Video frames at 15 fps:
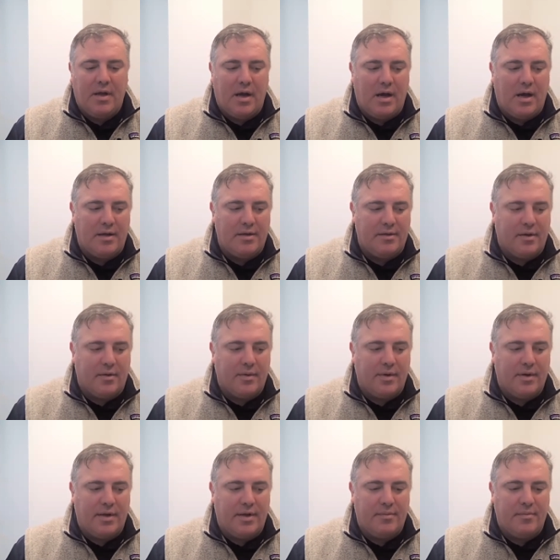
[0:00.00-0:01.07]

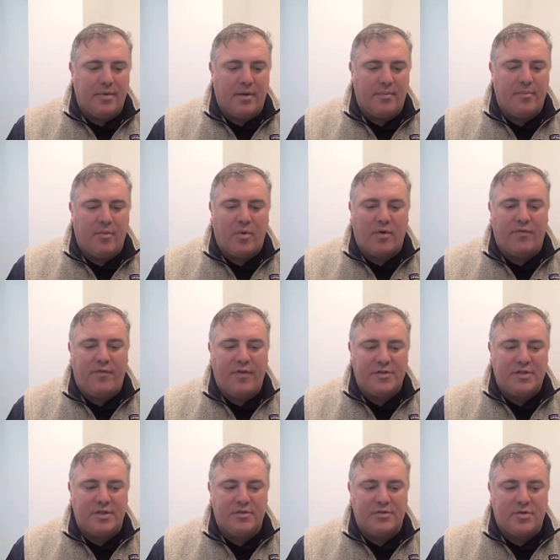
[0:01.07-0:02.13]
a more
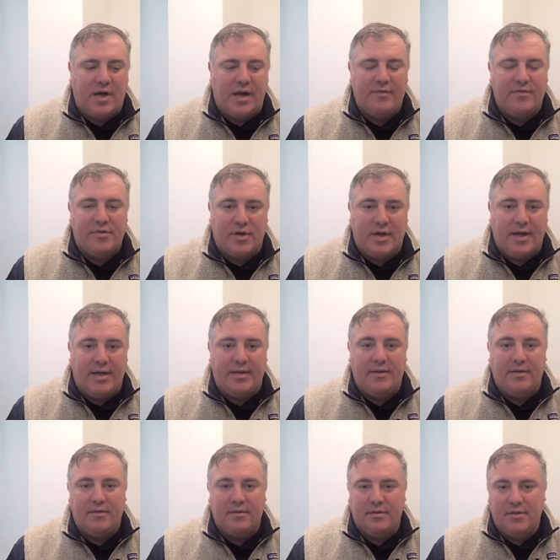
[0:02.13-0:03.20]
efficient
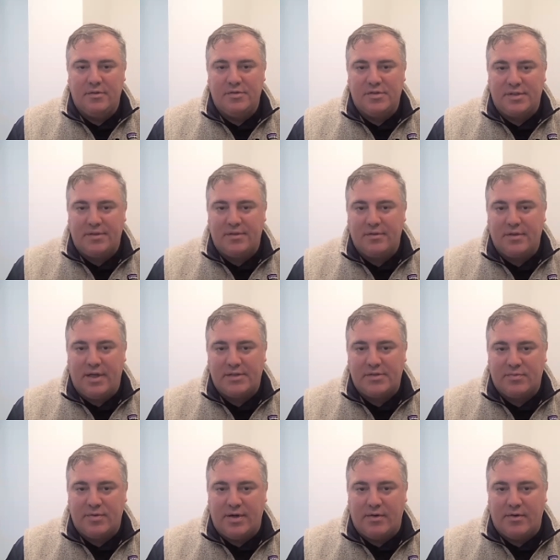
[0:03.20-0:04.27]
drivetrain using
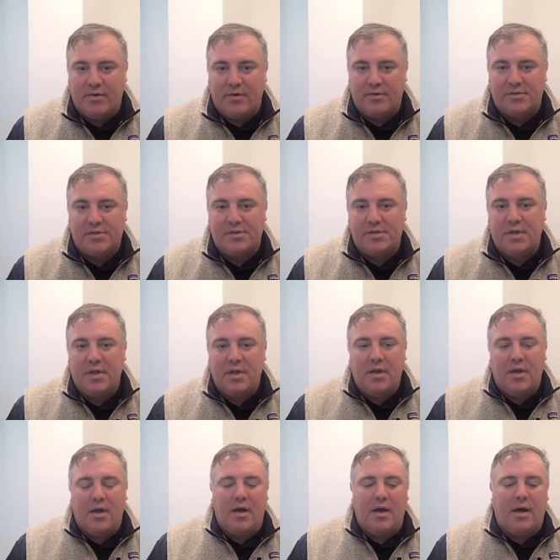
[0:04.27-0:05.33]
less rare earths.
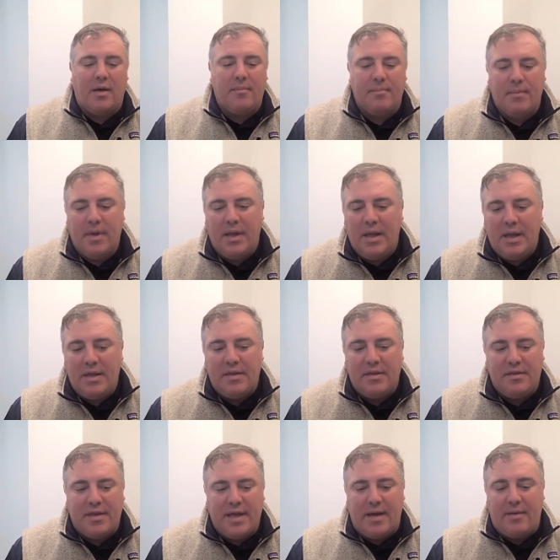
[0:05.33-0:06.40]

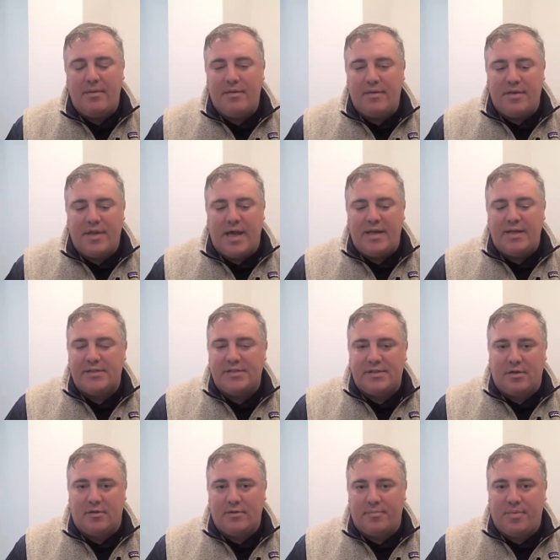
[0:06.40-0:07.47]
That is
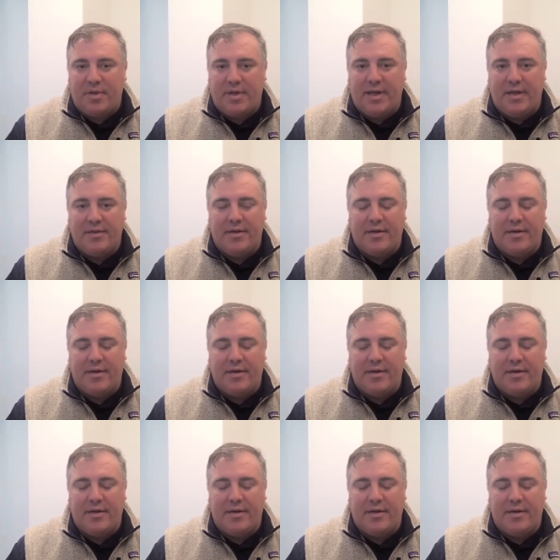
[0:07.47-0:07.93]
still the plan